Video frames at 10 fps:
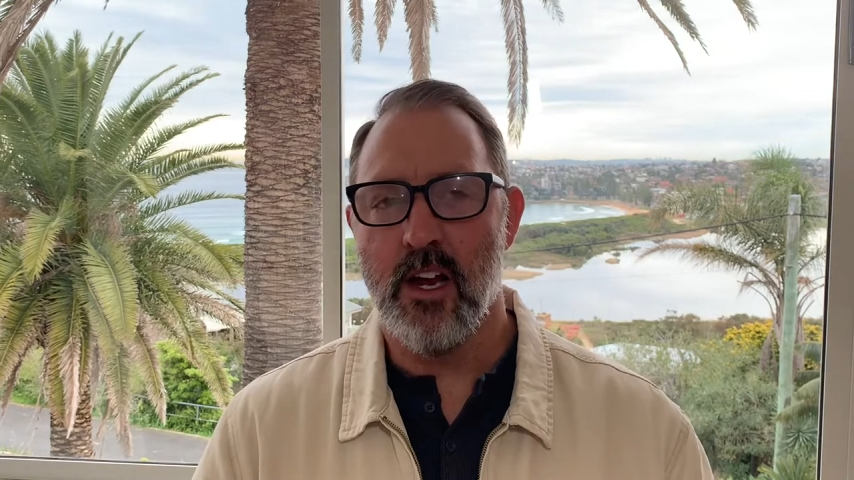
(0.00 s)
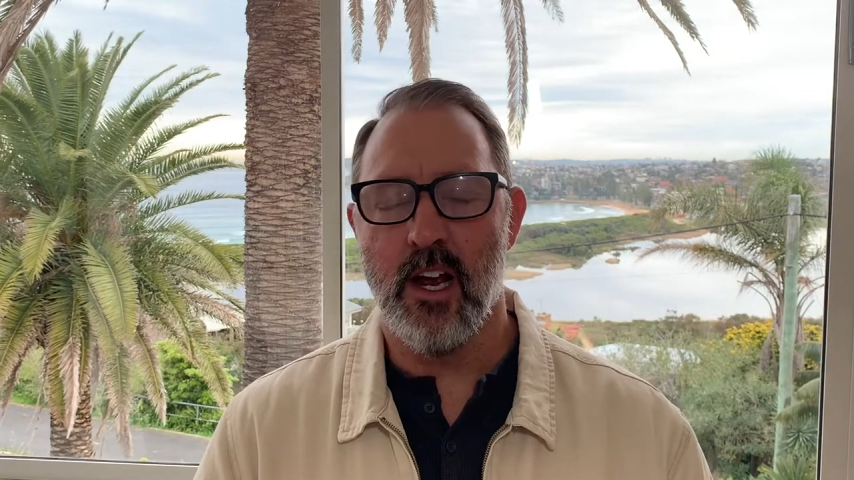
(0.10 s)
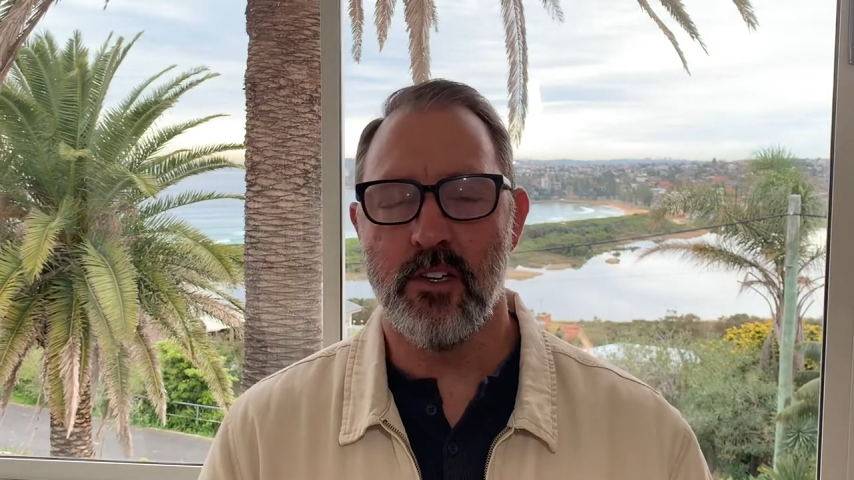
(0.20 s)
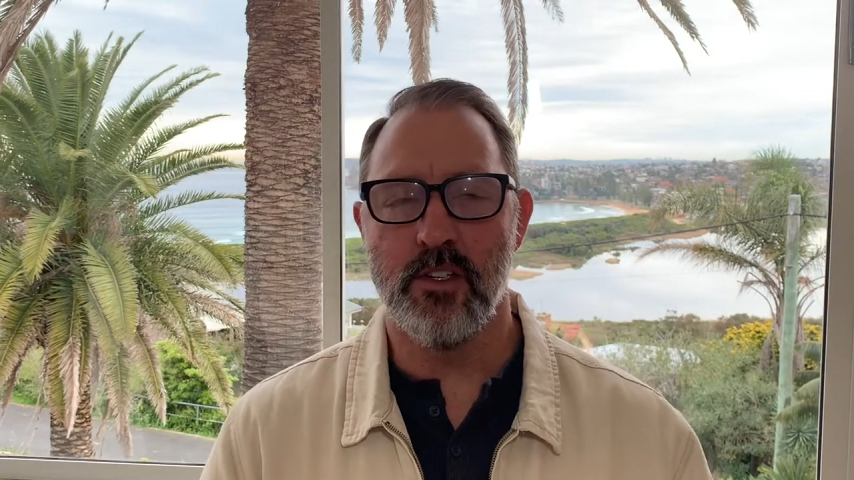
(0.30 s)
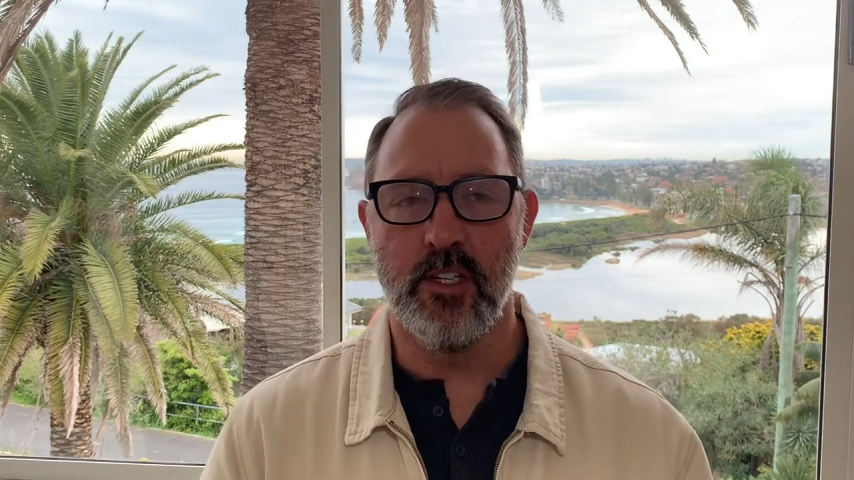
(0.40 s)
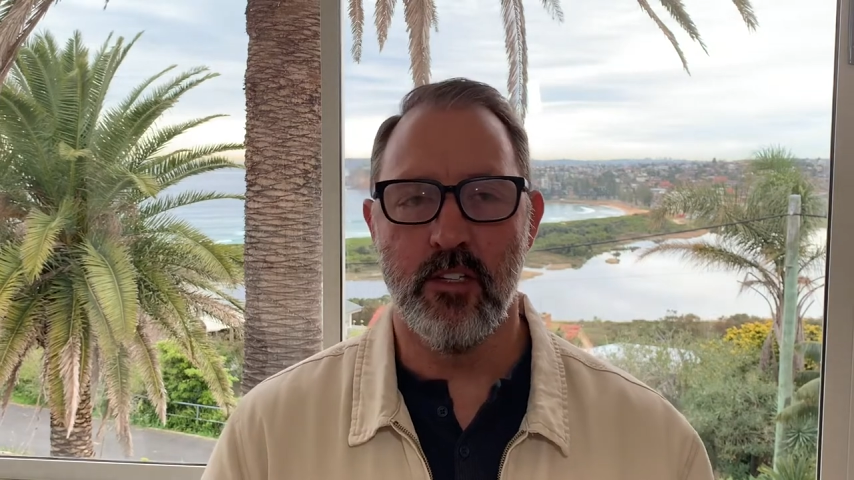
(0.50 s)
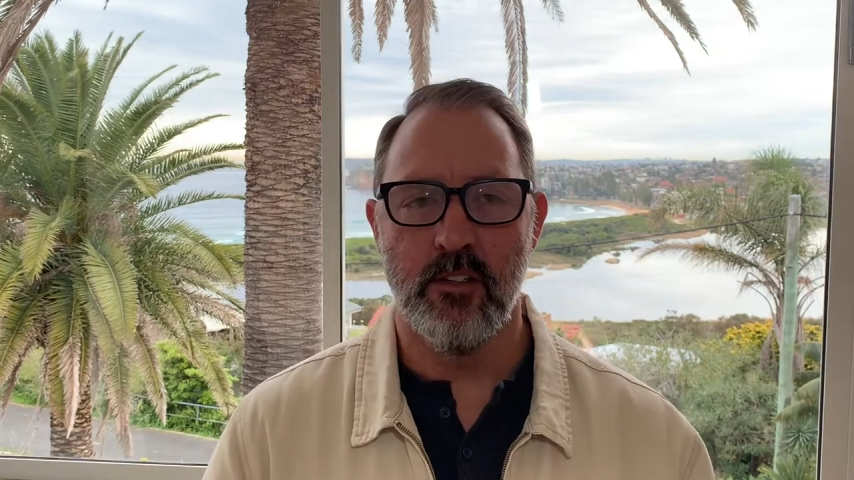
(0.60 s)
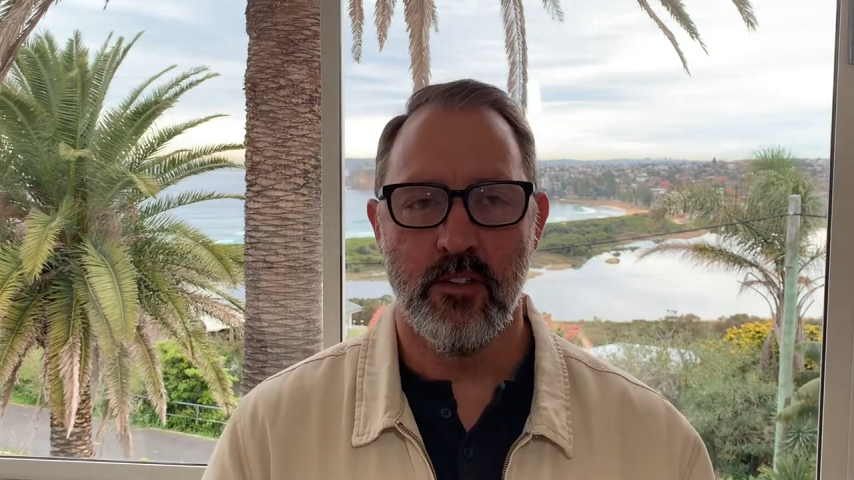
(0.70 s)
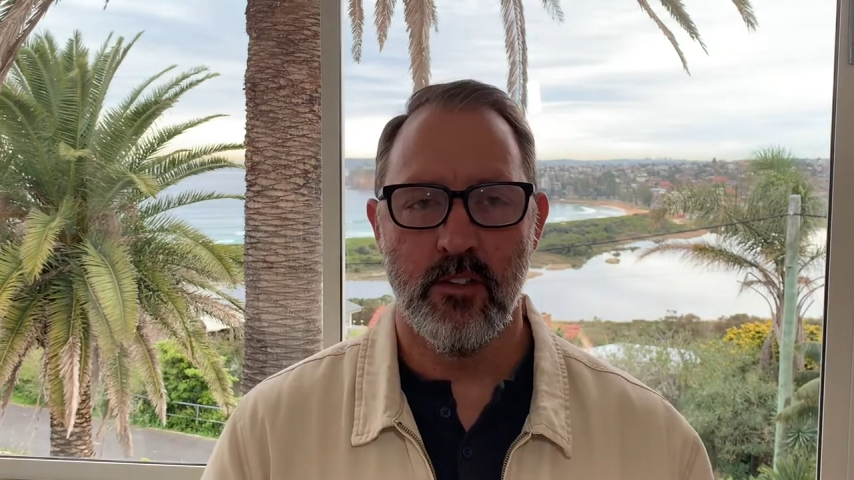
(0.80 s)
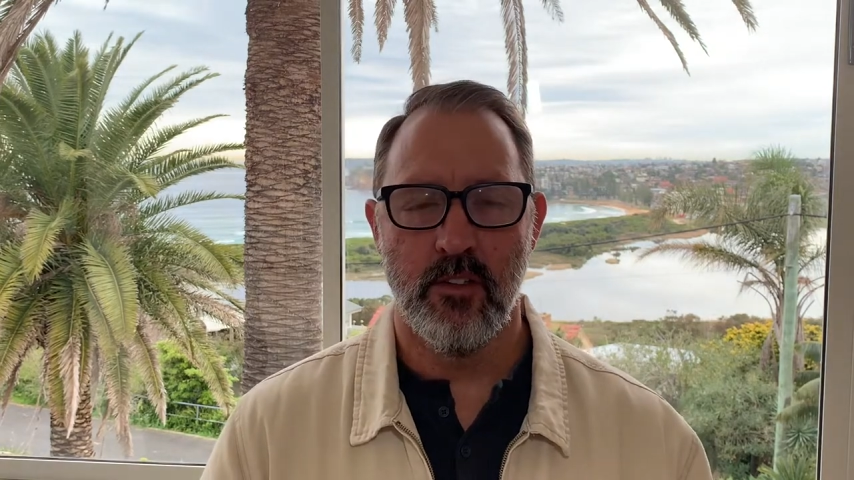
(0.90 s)
actually
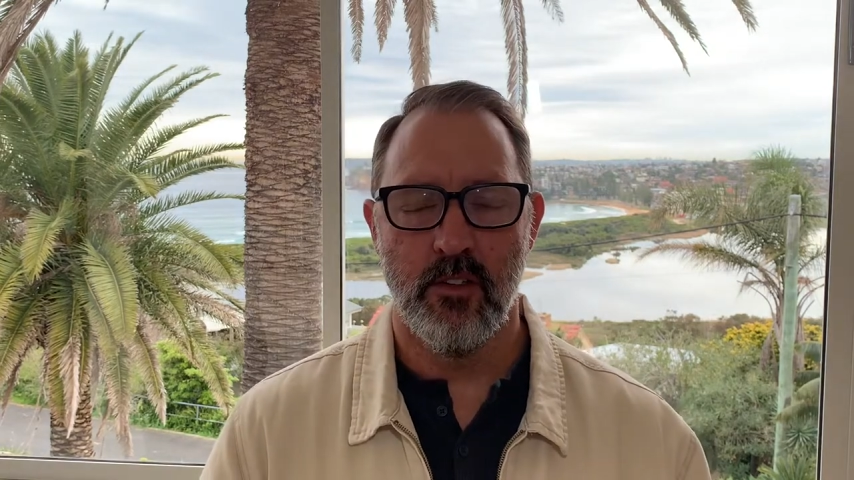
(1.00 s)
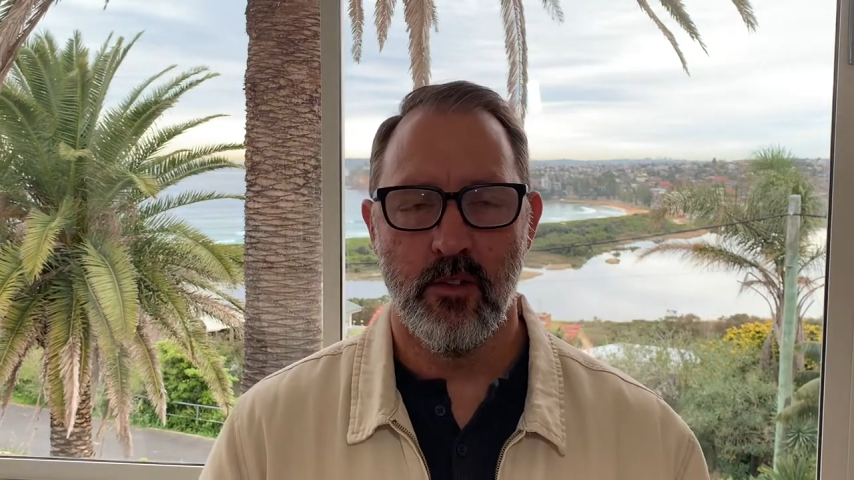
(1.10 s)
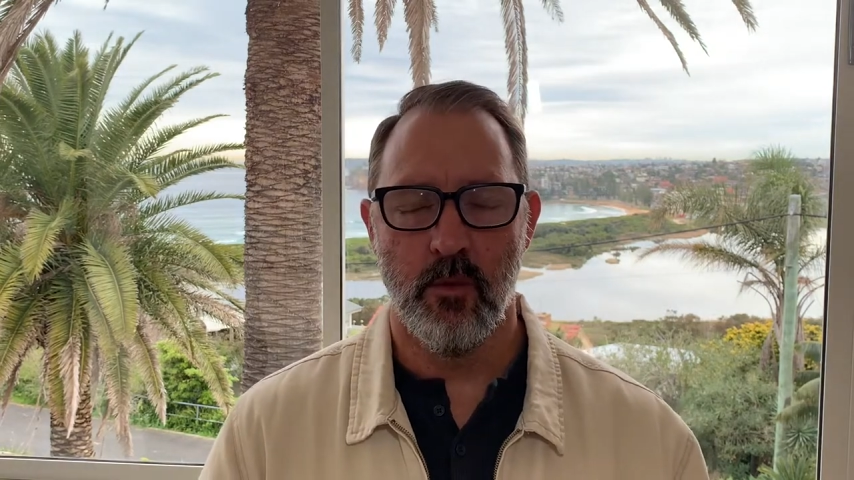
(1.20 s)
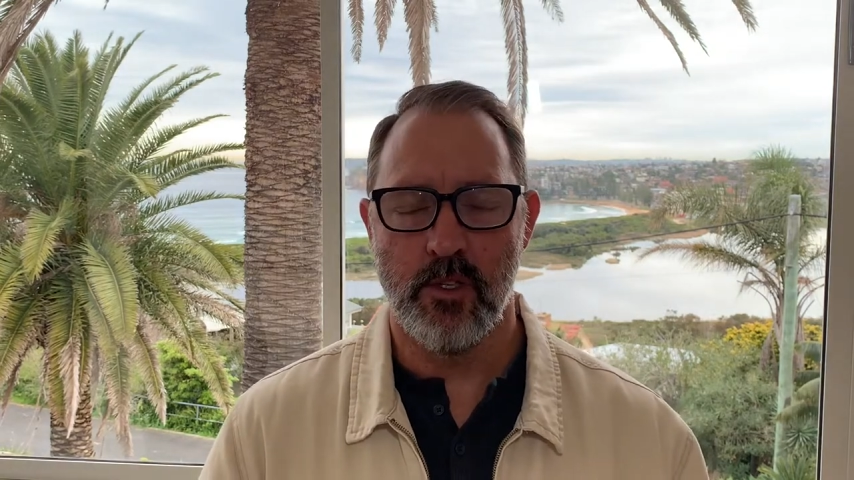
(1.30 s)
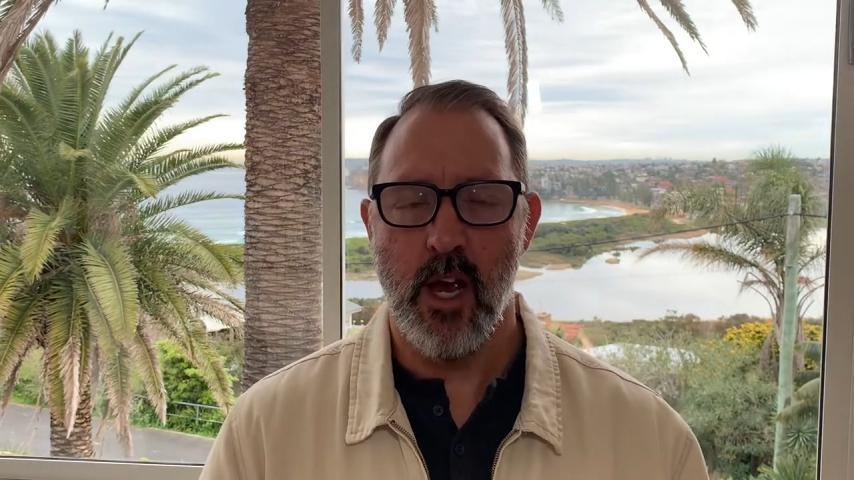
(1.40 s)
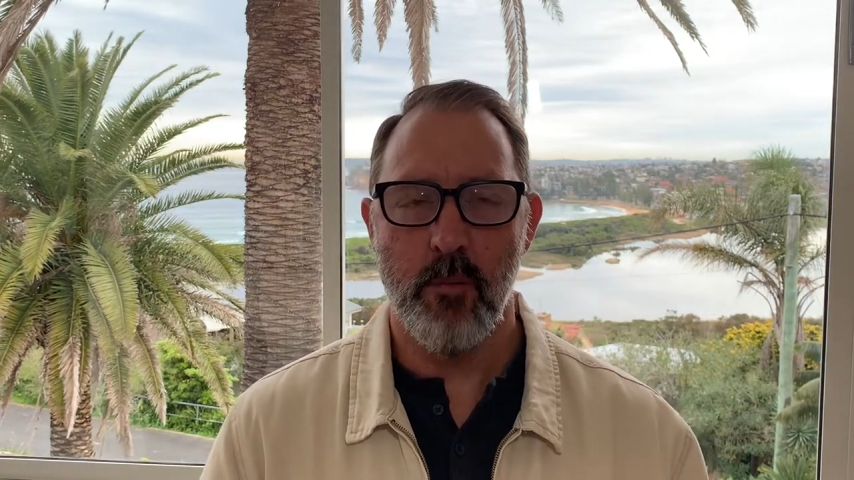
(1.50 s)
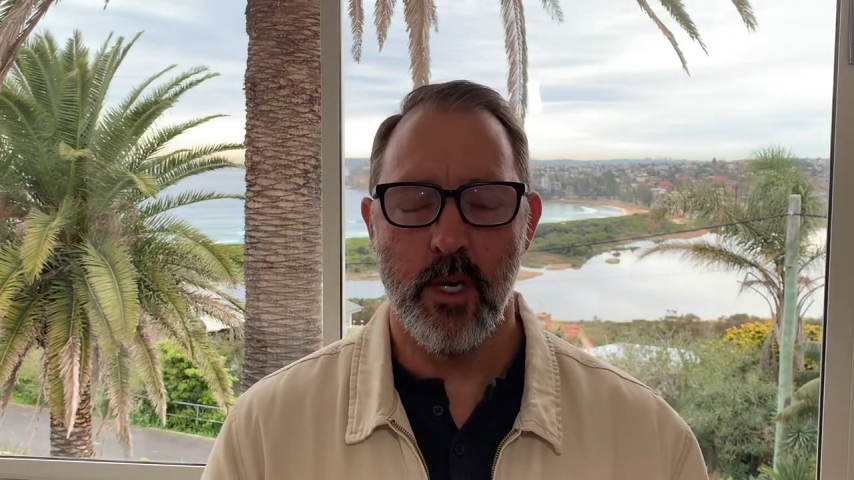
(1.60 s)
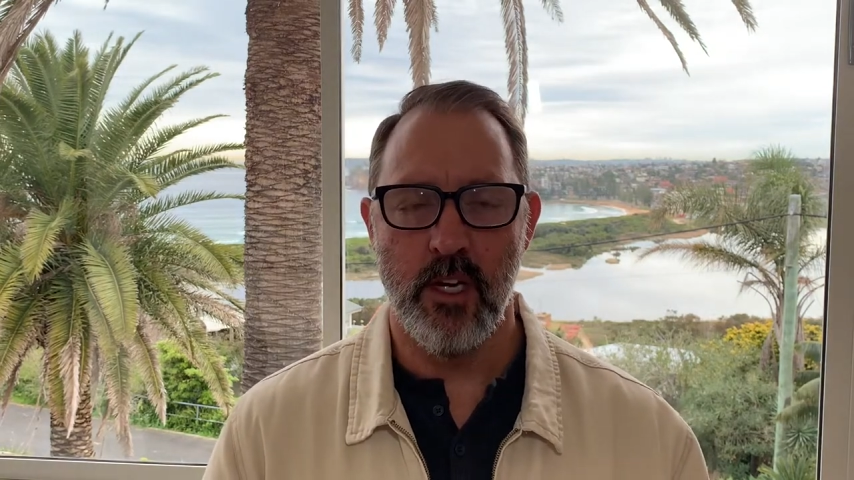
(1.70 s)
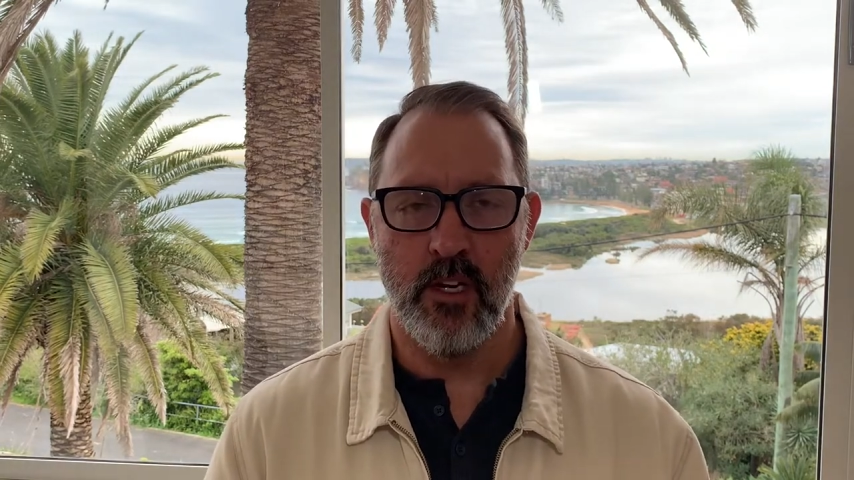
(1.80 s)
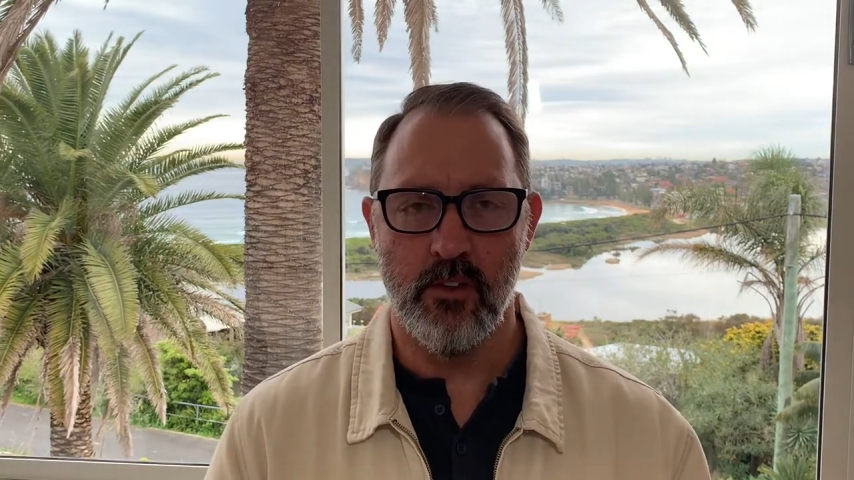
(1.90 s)
what's happening here.